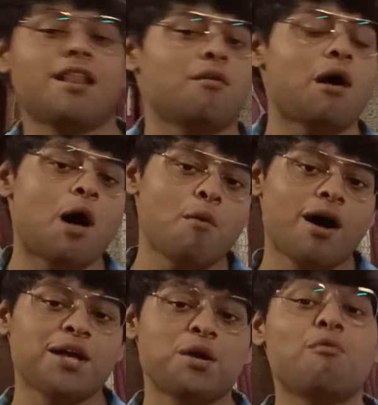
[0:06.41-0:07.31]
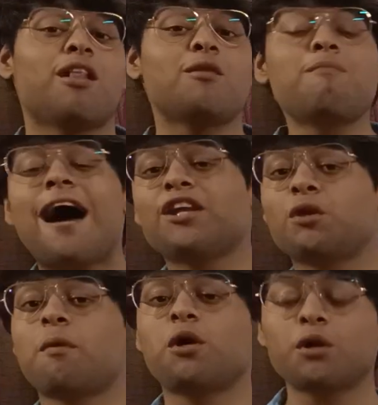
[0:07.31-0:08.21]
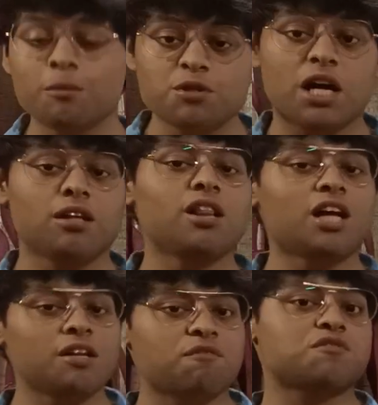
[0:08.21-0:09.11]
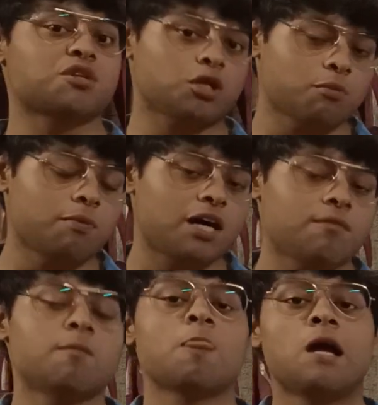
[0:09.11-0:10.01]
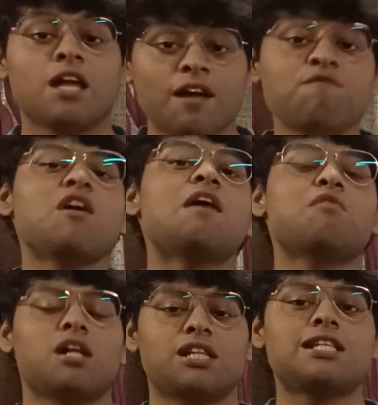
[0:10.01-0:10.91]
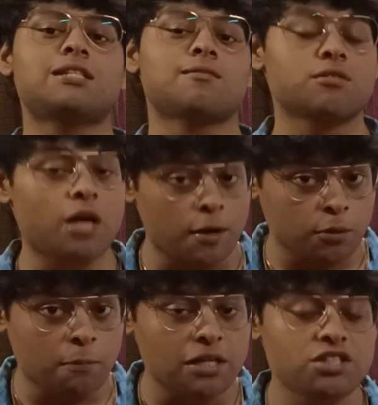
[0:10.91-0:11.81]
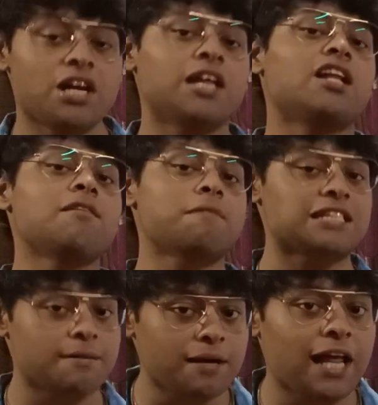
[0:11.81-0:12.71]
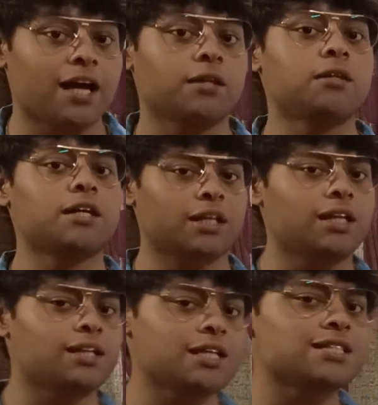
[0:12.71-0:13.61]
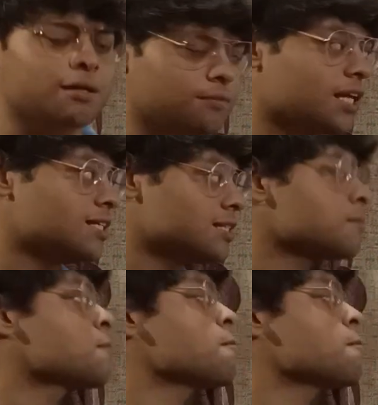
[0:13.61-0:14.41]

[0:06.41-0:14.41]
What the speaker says: Hello, how are you? Welcome back to my YouTube channel, Learn from Children Above. If you have already subscribed to my channel, press the bell icon to get the latest updates.